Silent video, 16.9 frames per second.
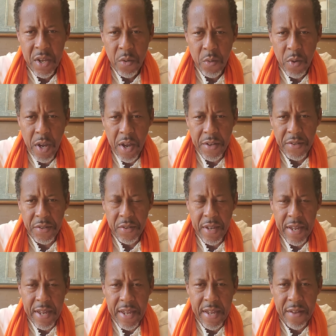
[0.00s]
We also
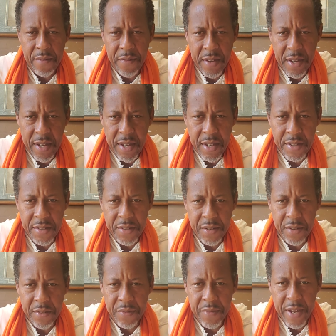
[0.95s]
have a
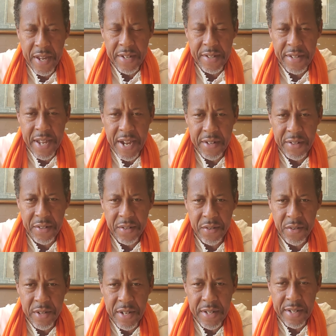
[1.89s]
certified
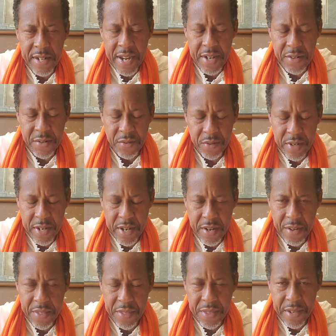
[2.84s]
doctor in natural
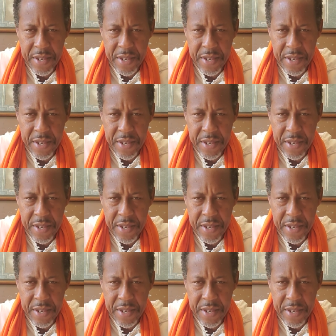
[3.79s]
health